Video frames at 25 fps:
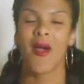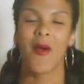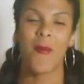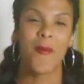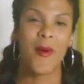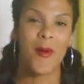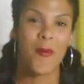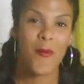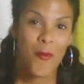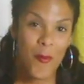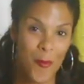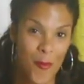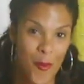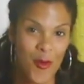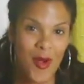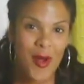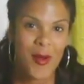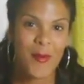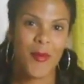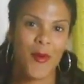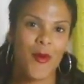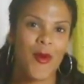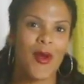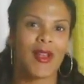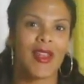But more
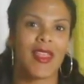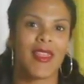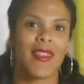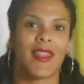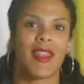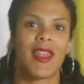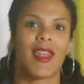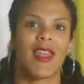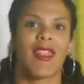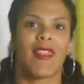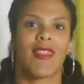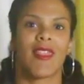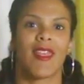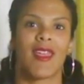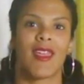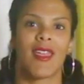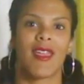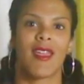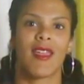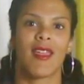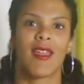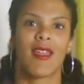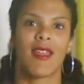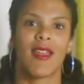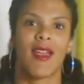importantly than
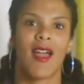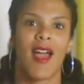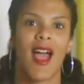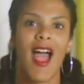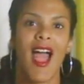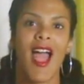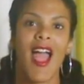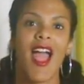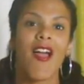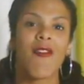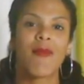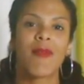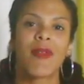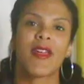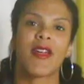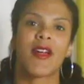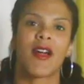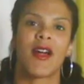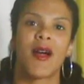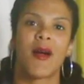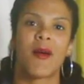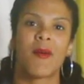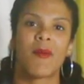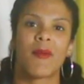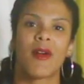anything, I have
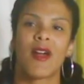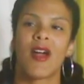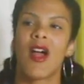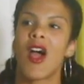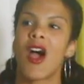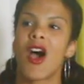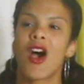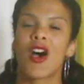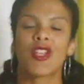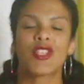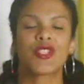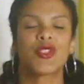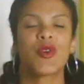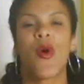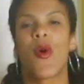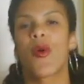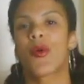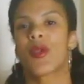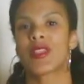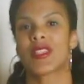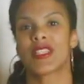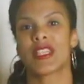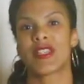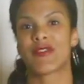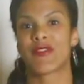become a
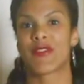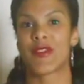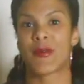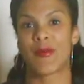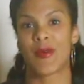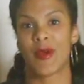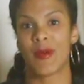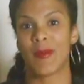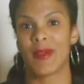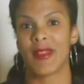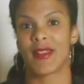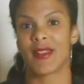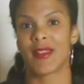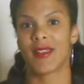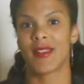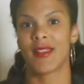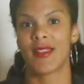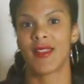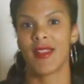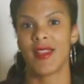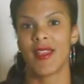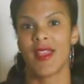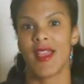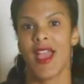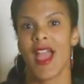total different woman.
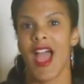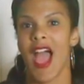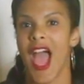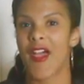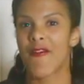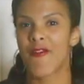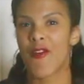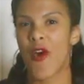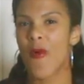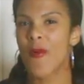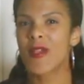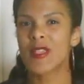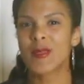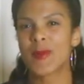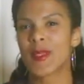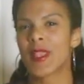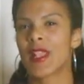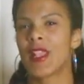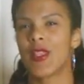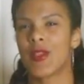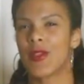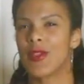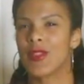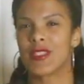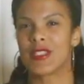I've always been a
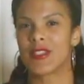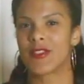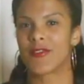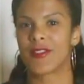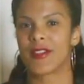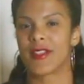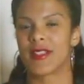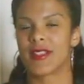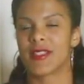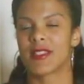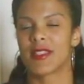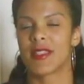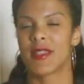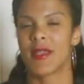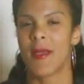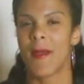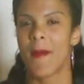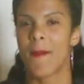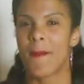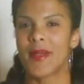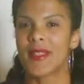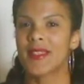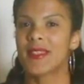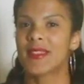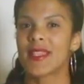little different,
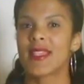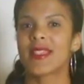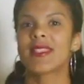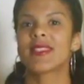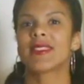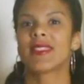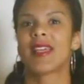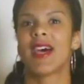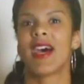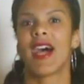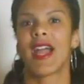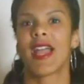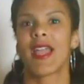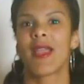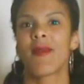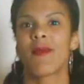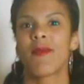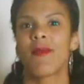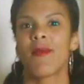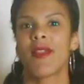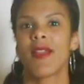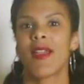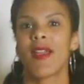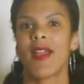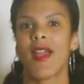but this
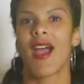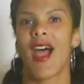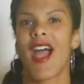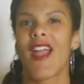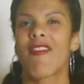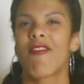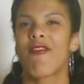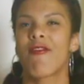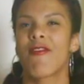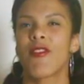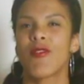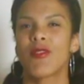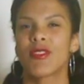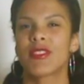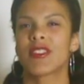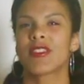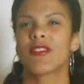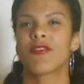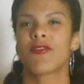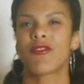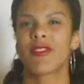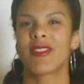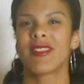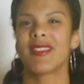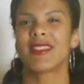time I feel
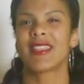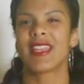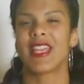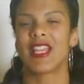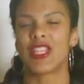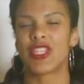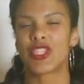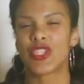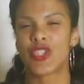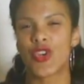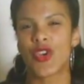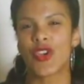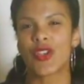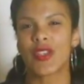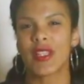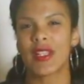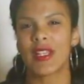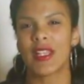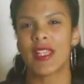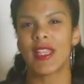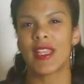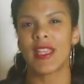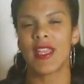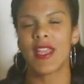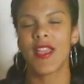different
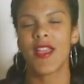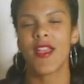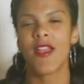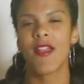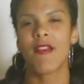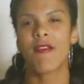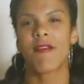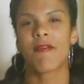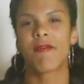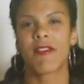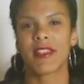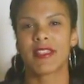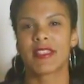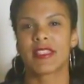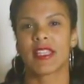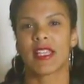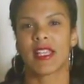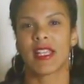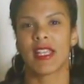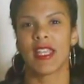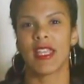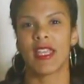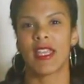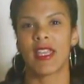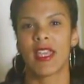internally,
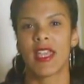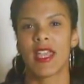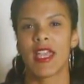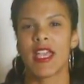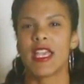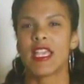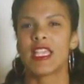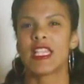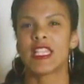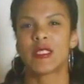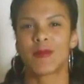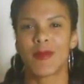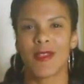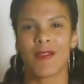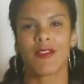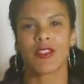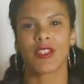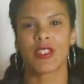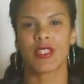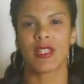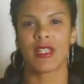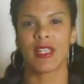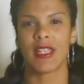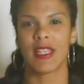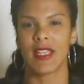physically,
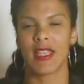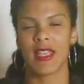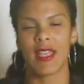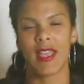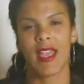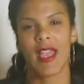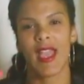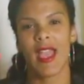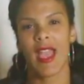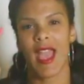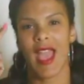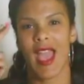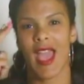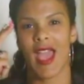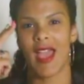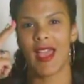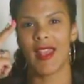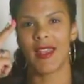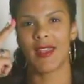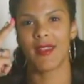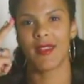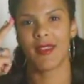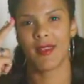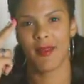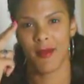spiritually,
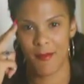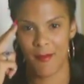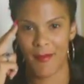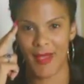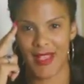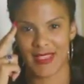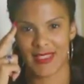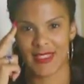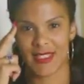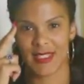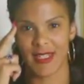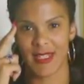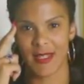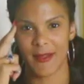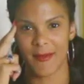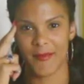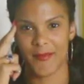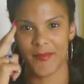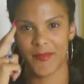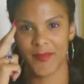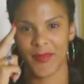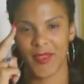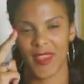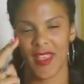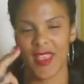and mentally.
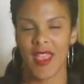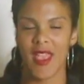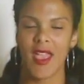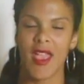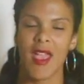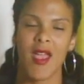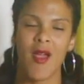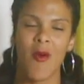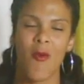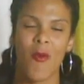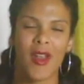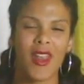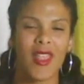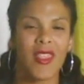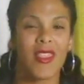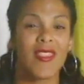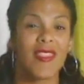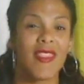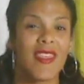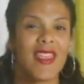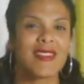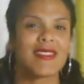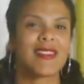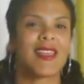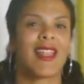One of the
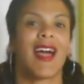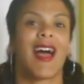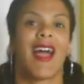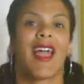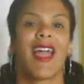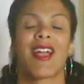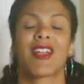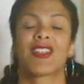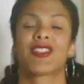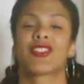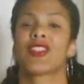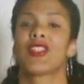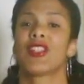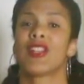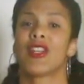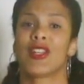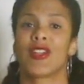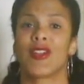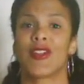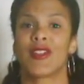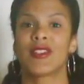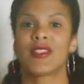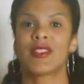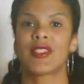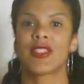things that I actually
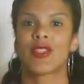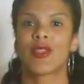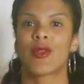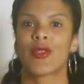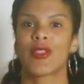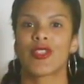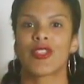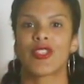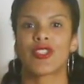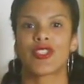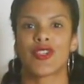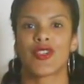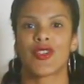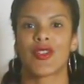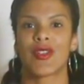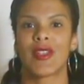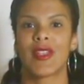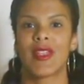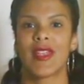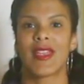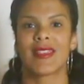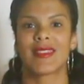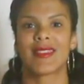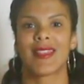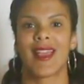learned through this
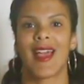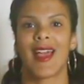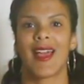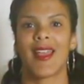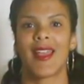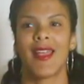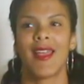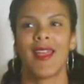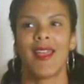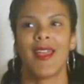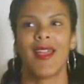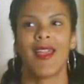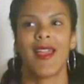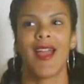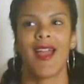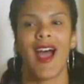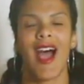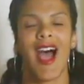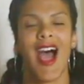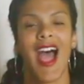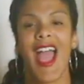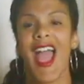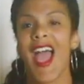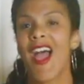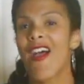journey is that
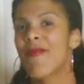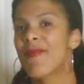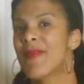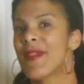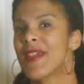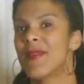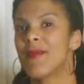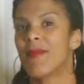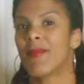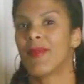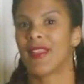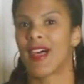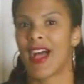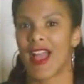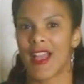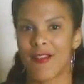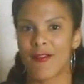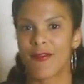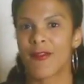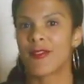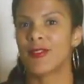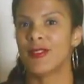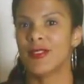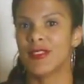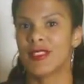I have been
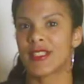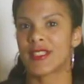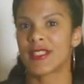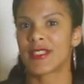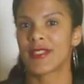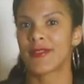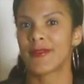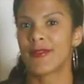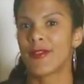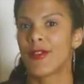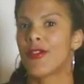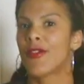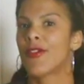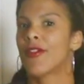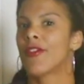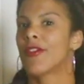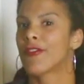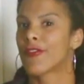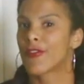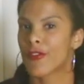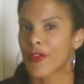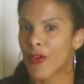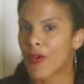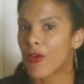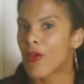blindfolded
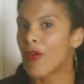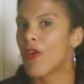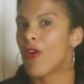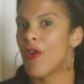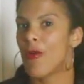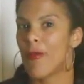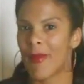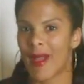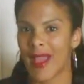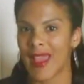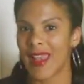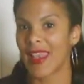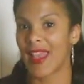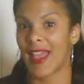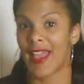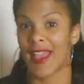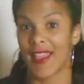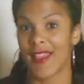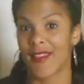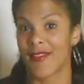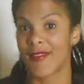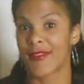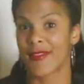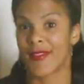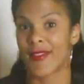for all my
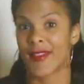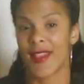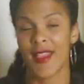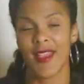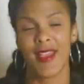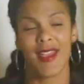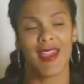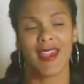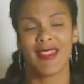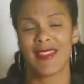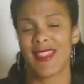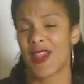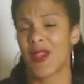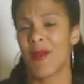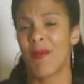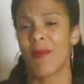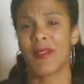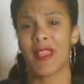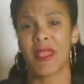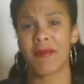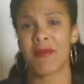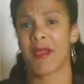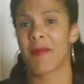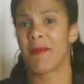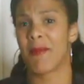life. And I don't
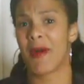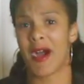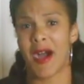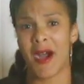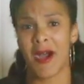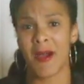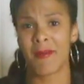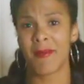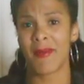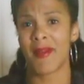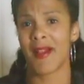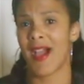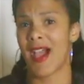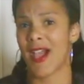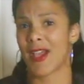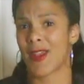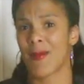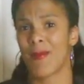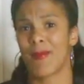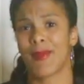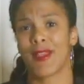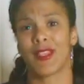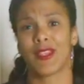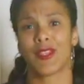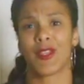blame my mom, I
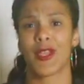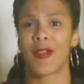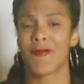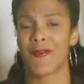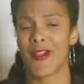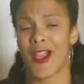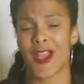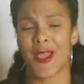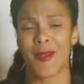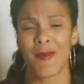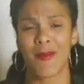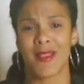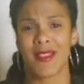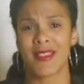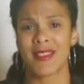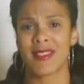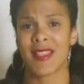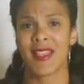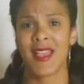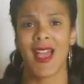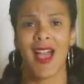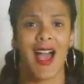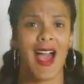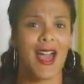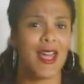don't blame the environment,
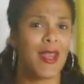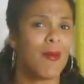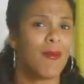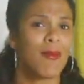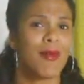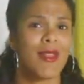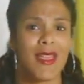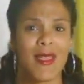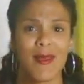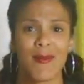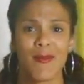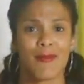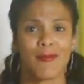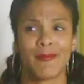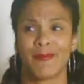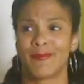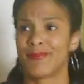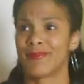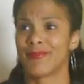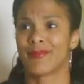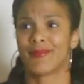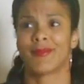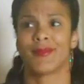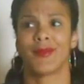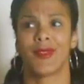I don't blame,
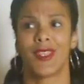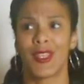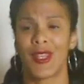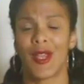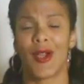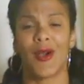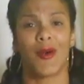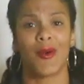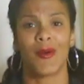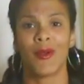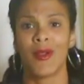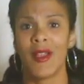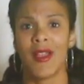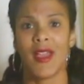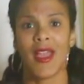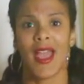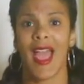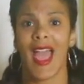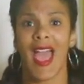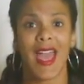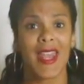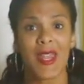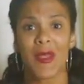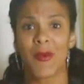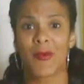
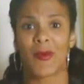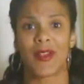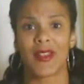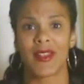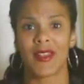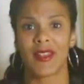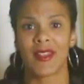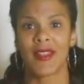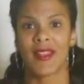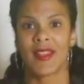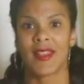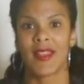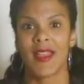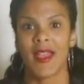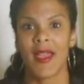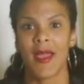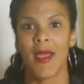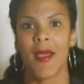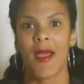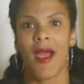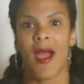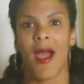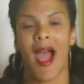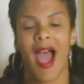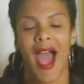anyone.
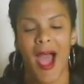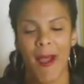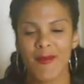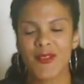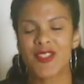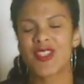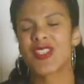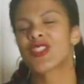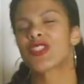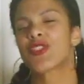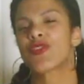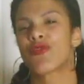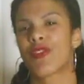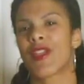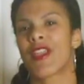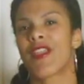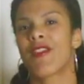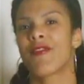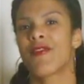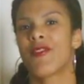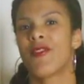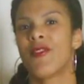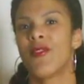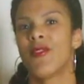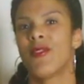I'm just
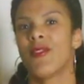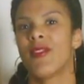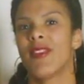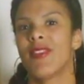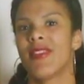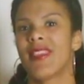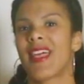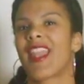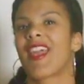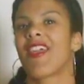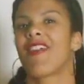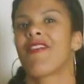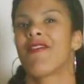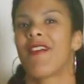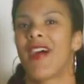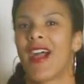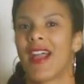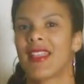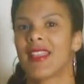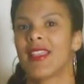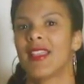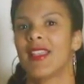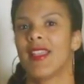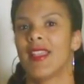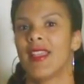grateful that I
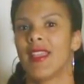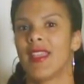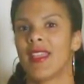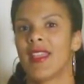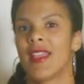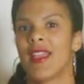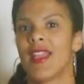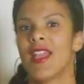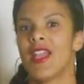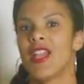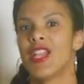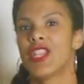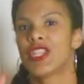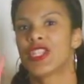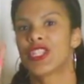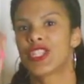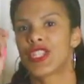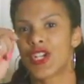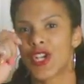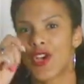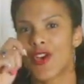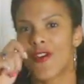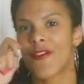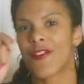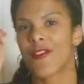finally
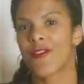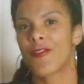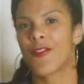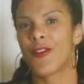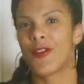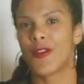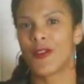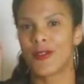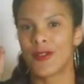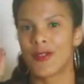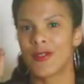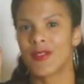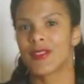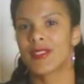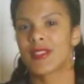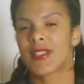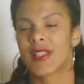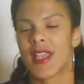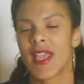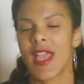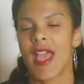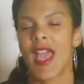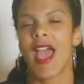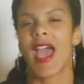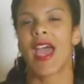took off the folds
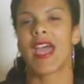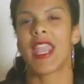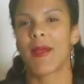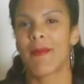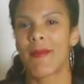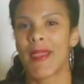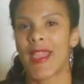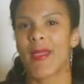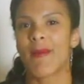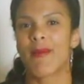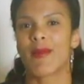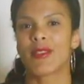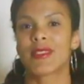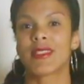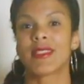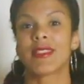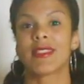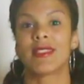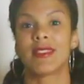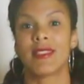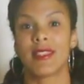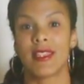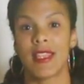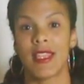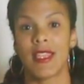and I'm able to
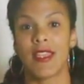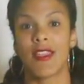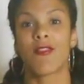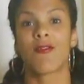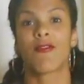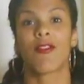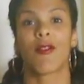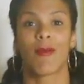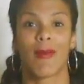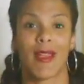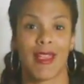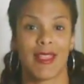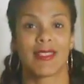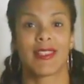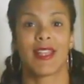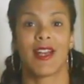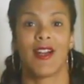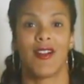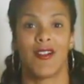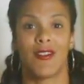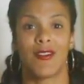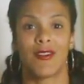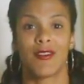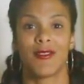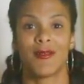see for
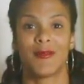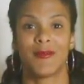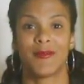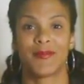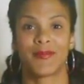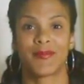myself.